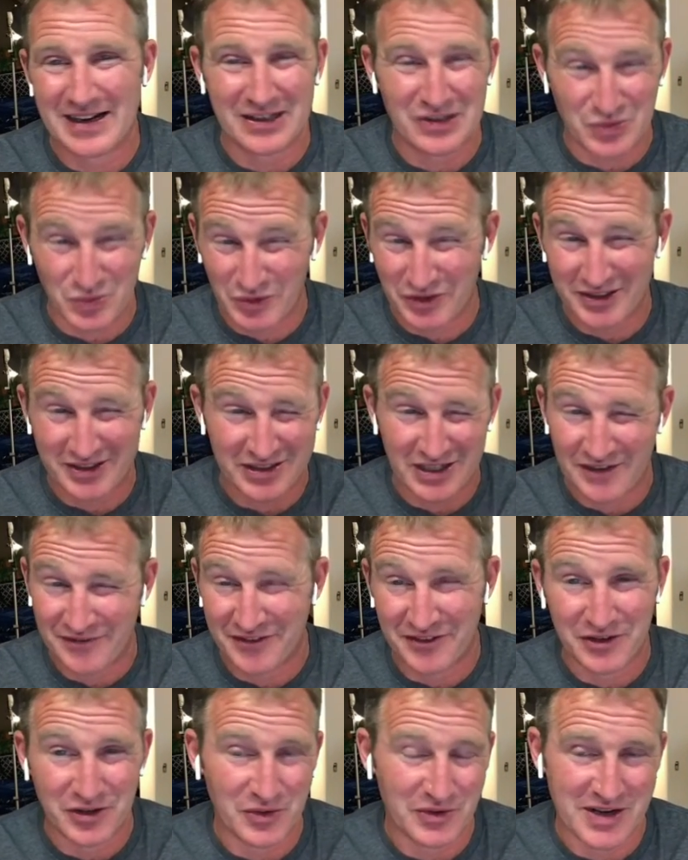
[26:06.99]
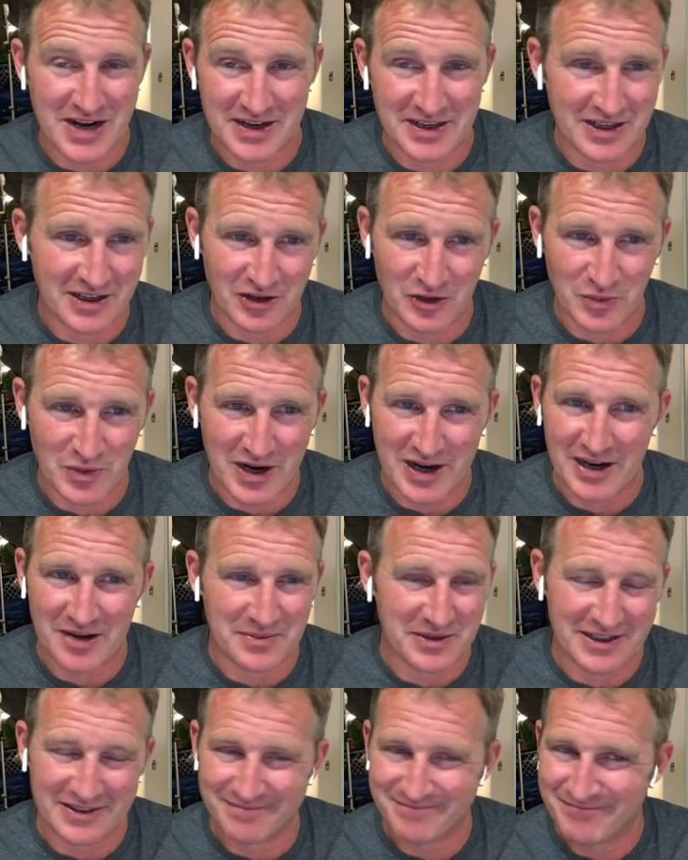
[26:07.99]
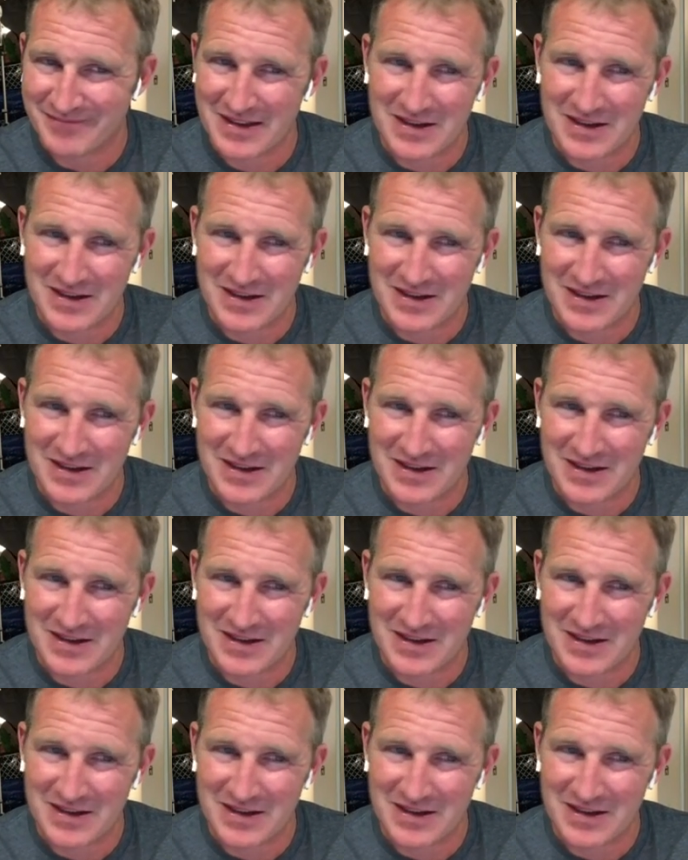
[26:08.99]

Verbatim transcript: It's really tough to do it any other way. I mean,